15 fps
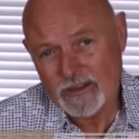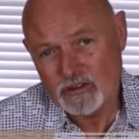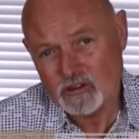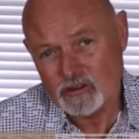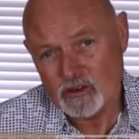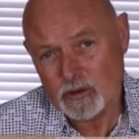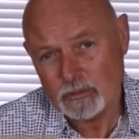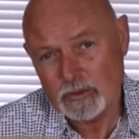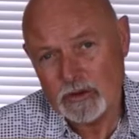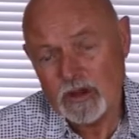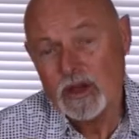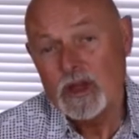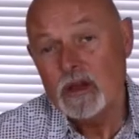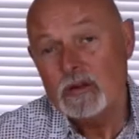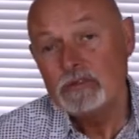age group.
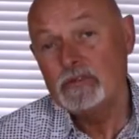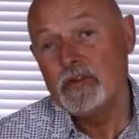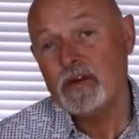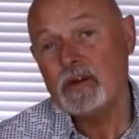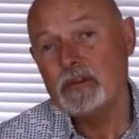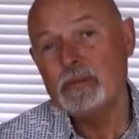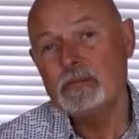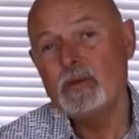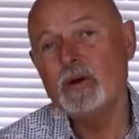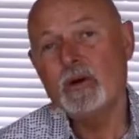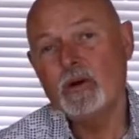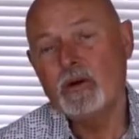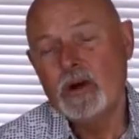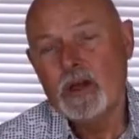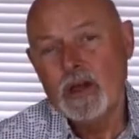
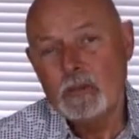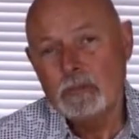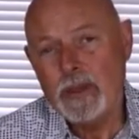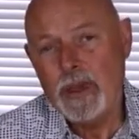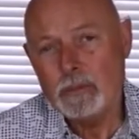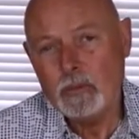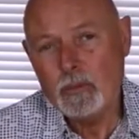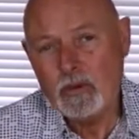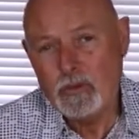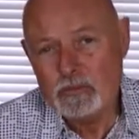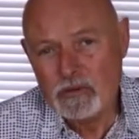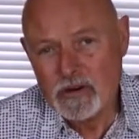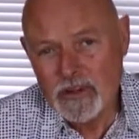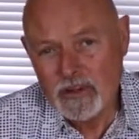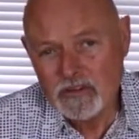Furthermore, people with
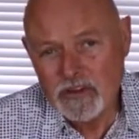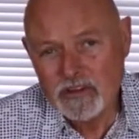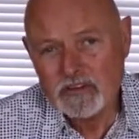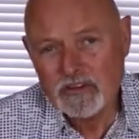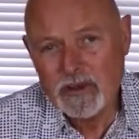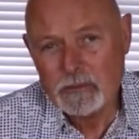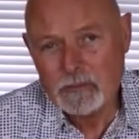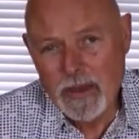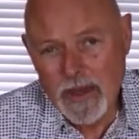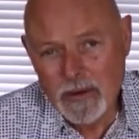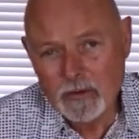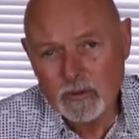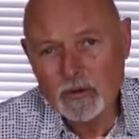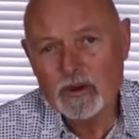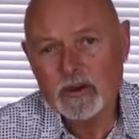pre-existing
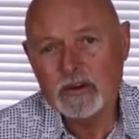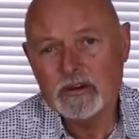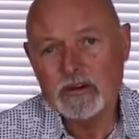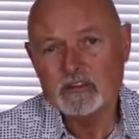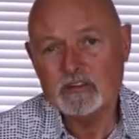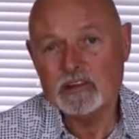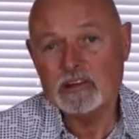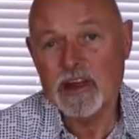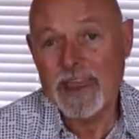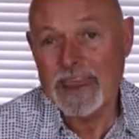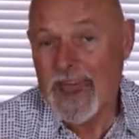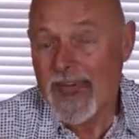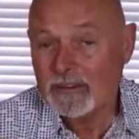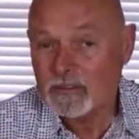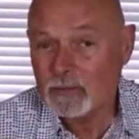medical conditions
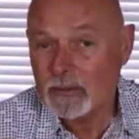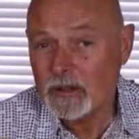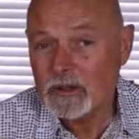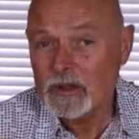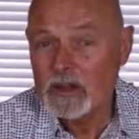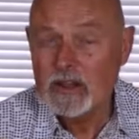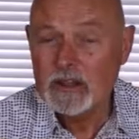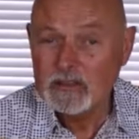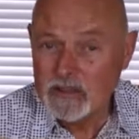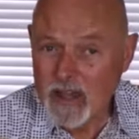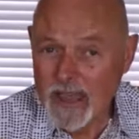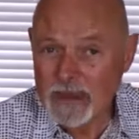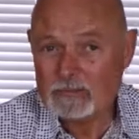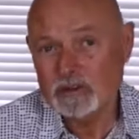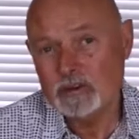like asthma,
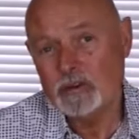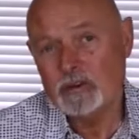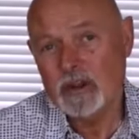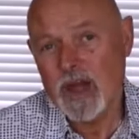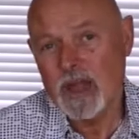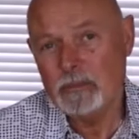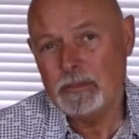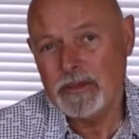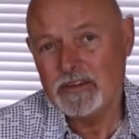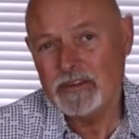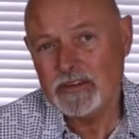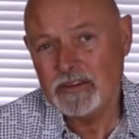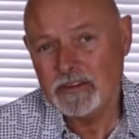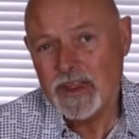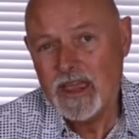type 2
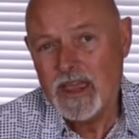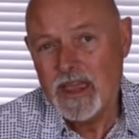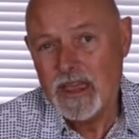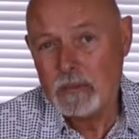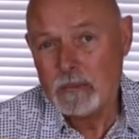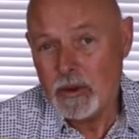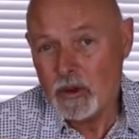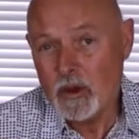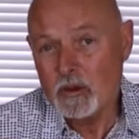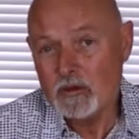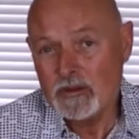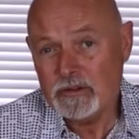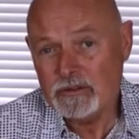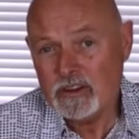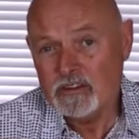diabetes,
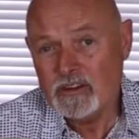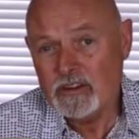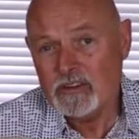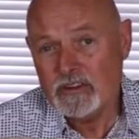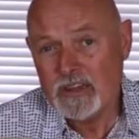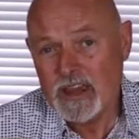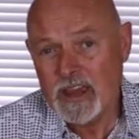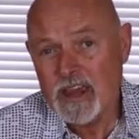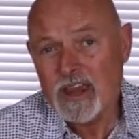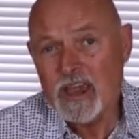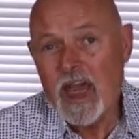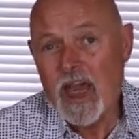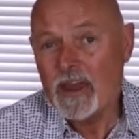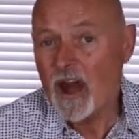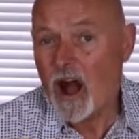immunodeficiency
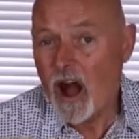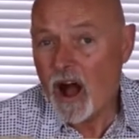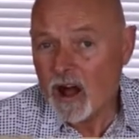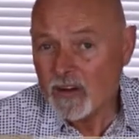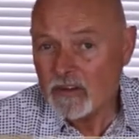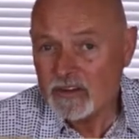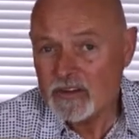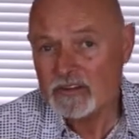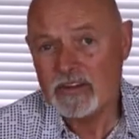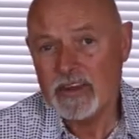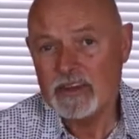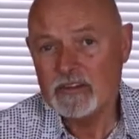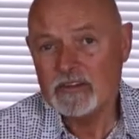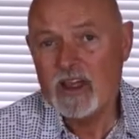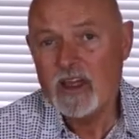and heart
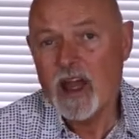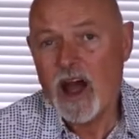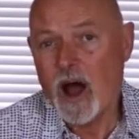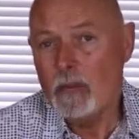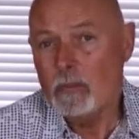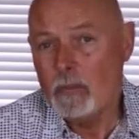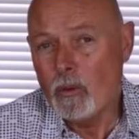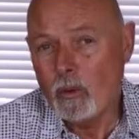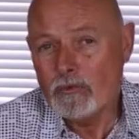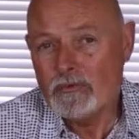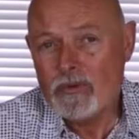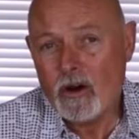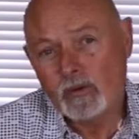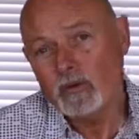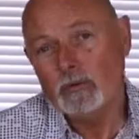disease are more
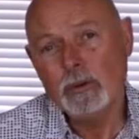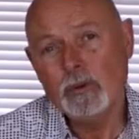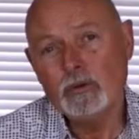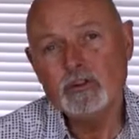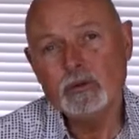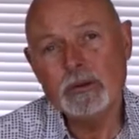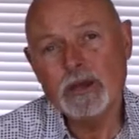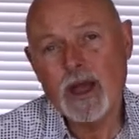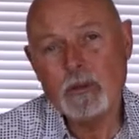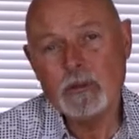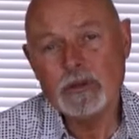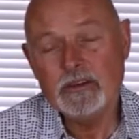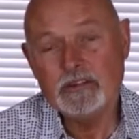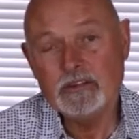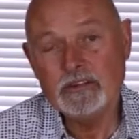vulnerable to
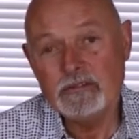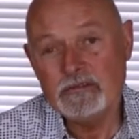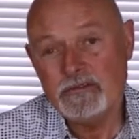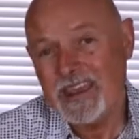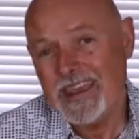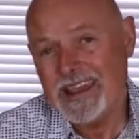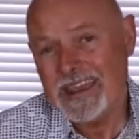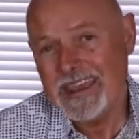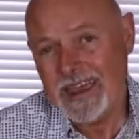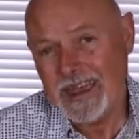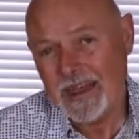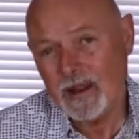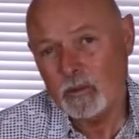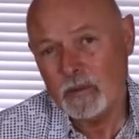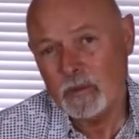becoming severely
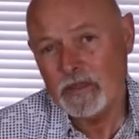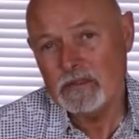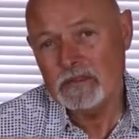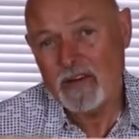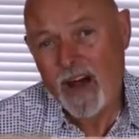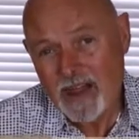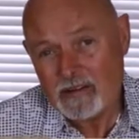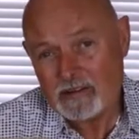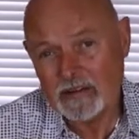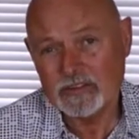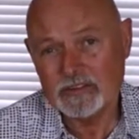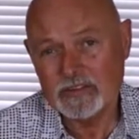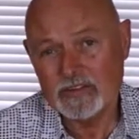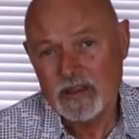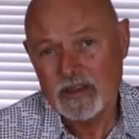ill with the
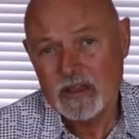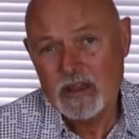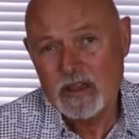virus.